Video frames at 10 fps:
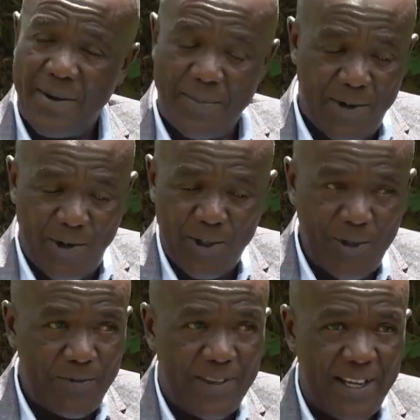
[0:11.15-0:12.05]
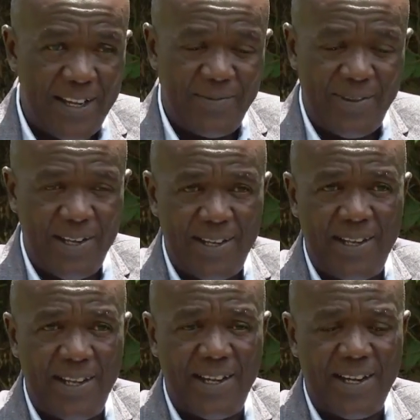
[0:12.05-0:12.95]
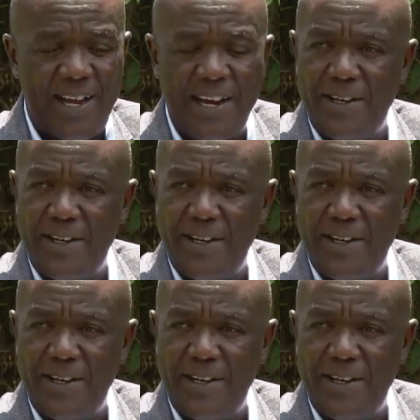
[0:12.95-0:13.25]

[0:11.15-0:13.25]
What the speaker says: but because of the